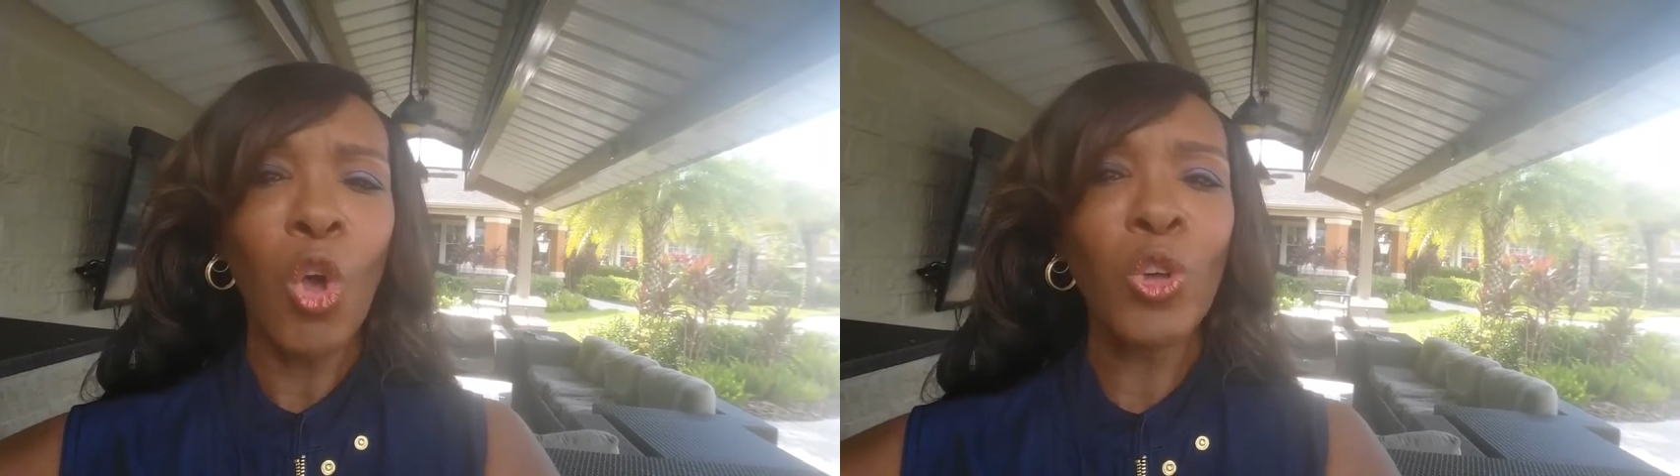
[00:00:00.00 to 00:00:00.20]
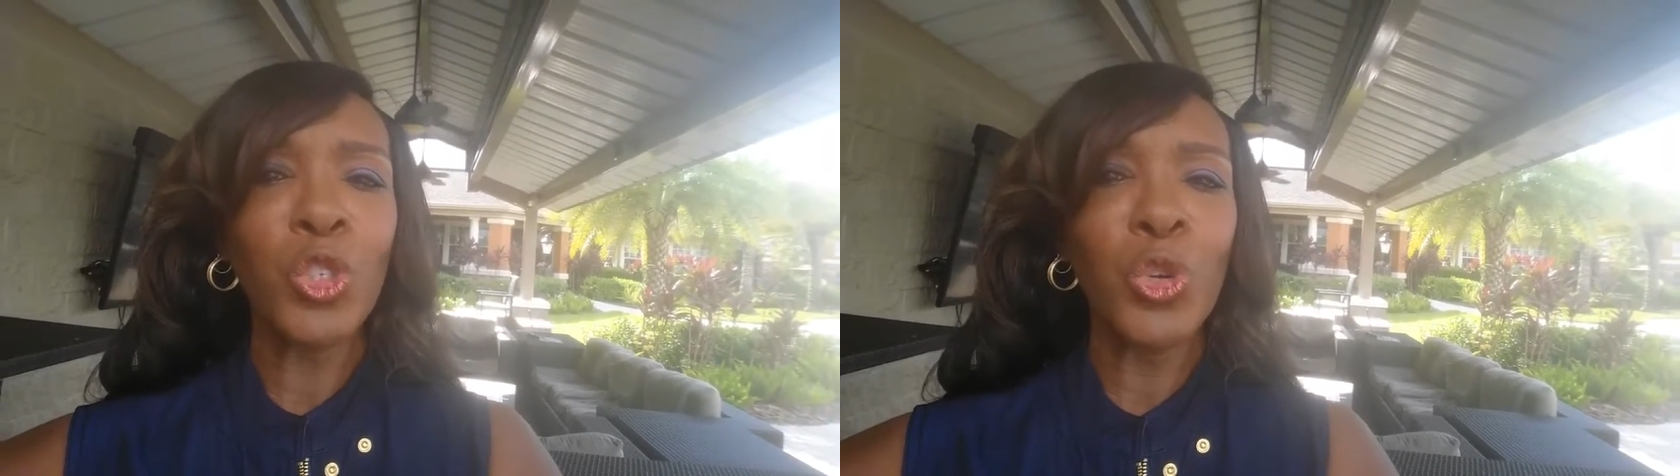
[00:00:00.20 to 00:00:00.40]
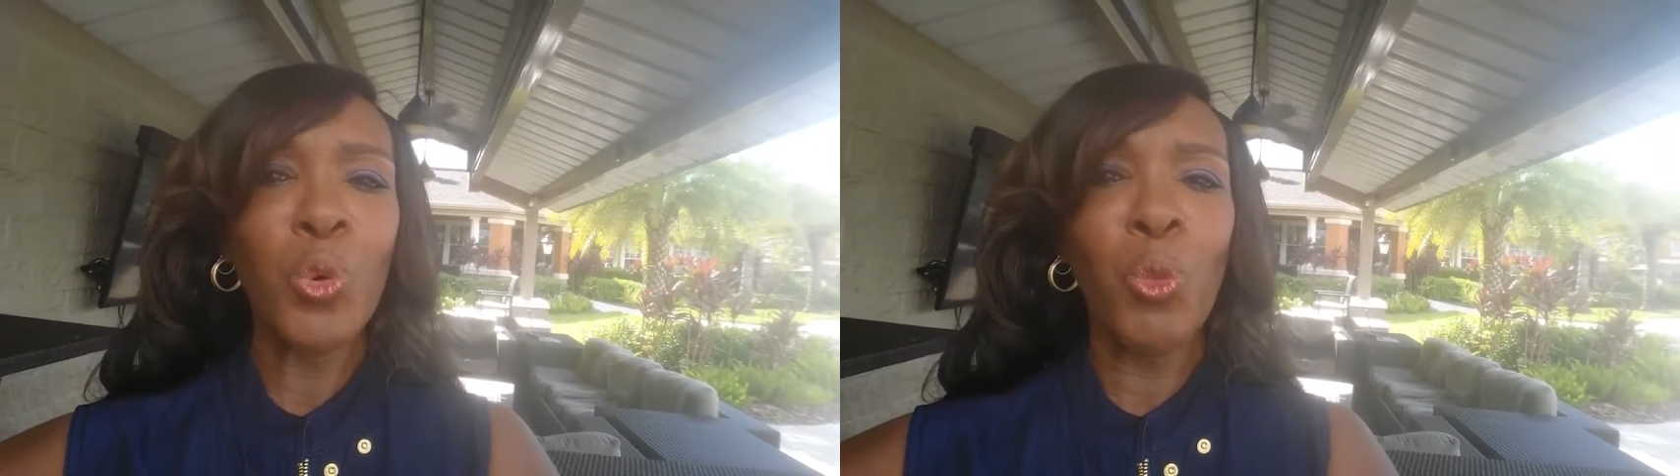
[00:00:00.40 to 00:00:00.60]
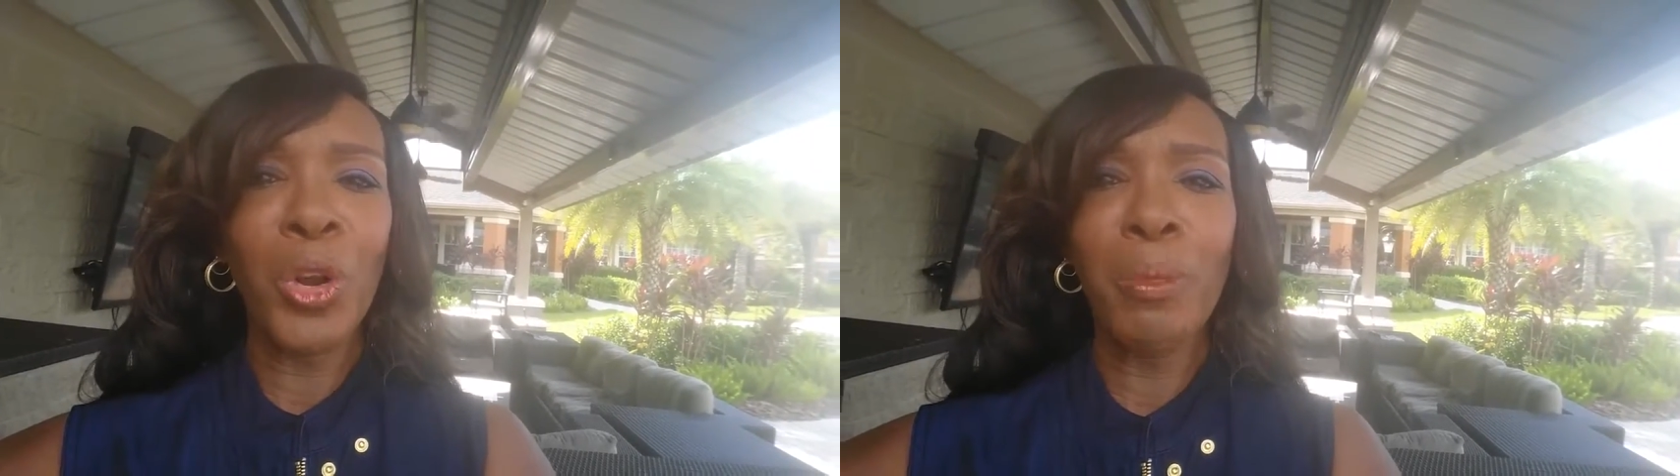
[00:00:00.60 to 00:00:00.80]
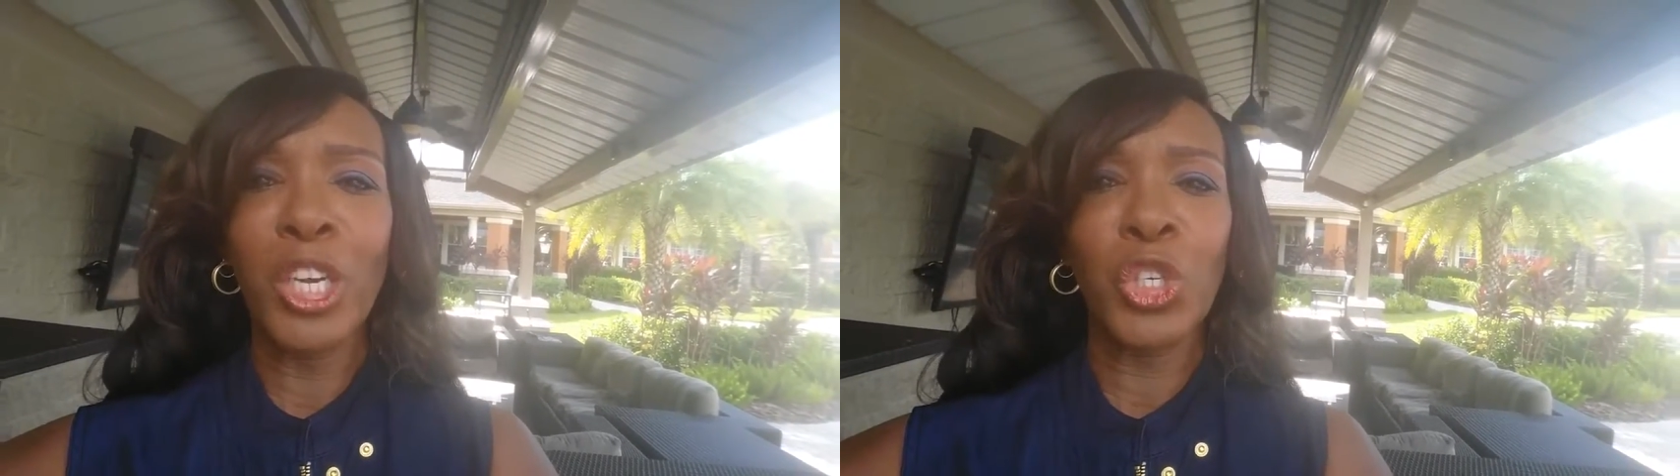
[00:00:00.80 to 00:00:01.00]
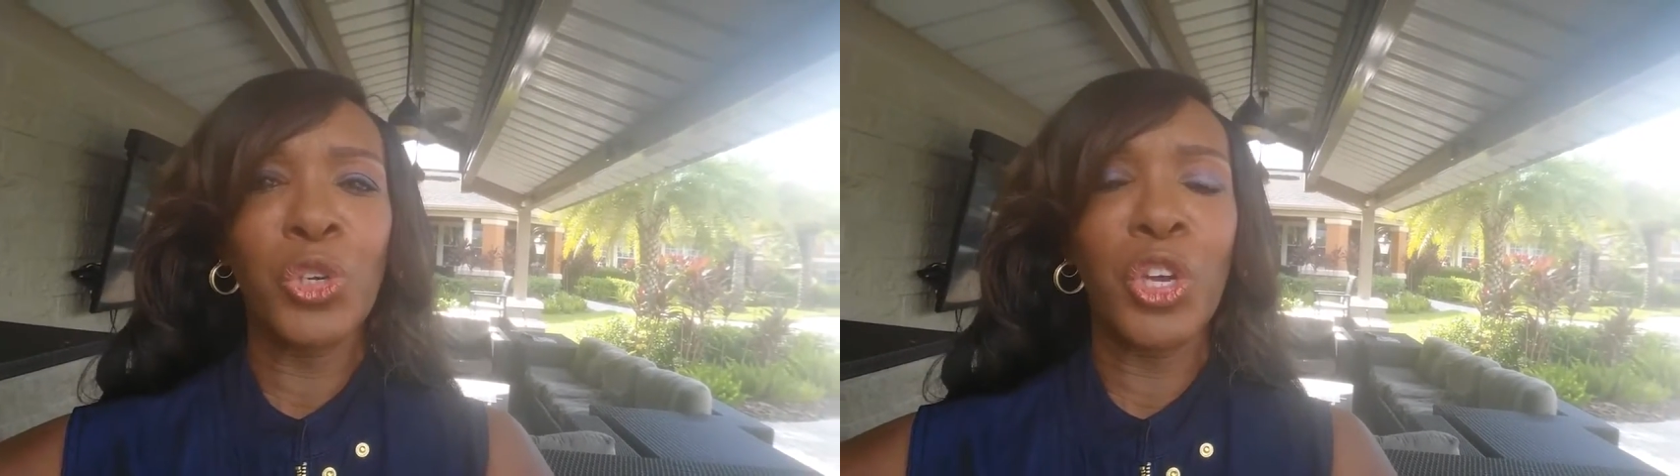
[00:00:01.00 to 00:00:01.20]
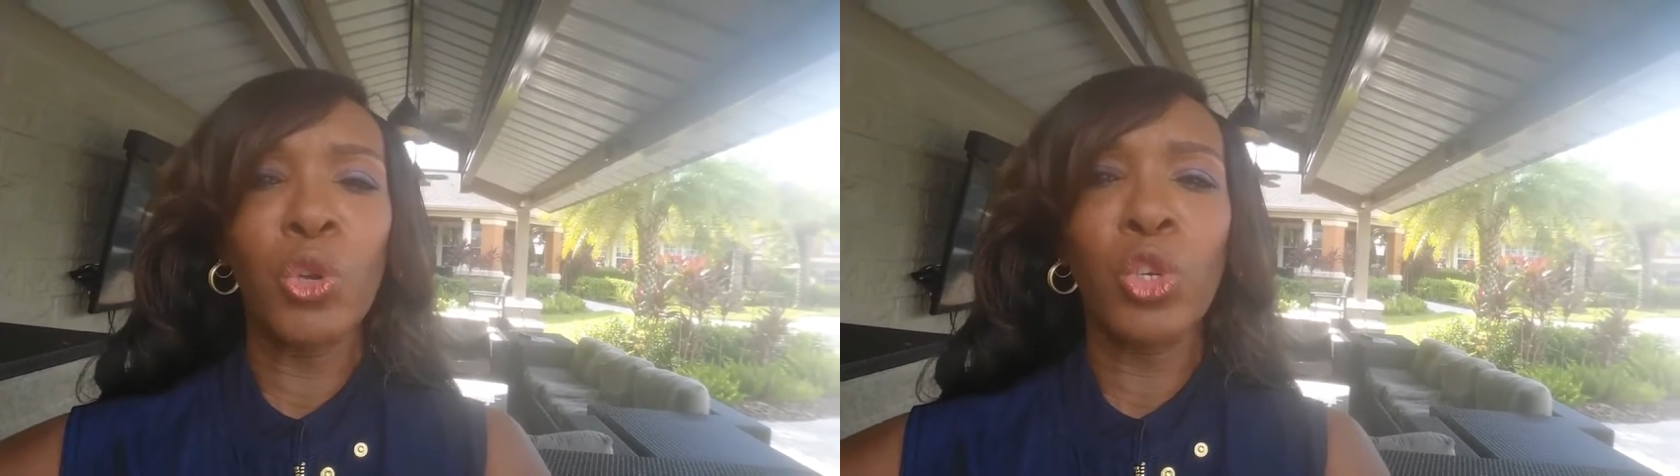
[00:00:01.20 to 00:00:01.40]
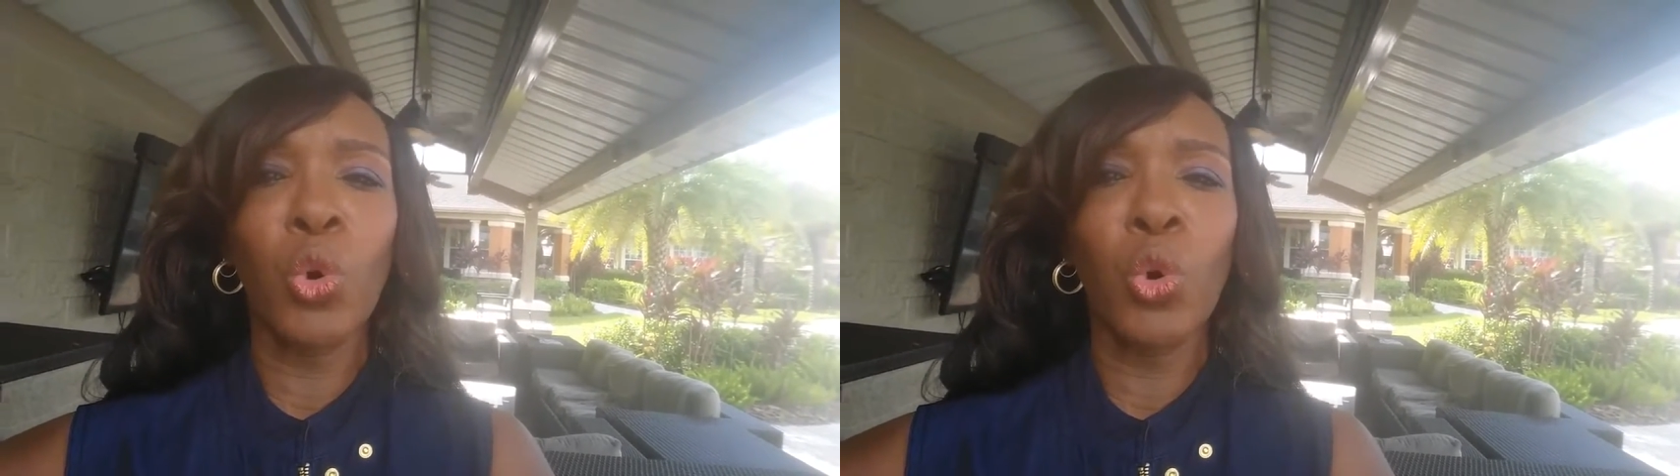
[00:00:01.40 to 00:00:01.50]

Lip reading: Also, you want to make sure that you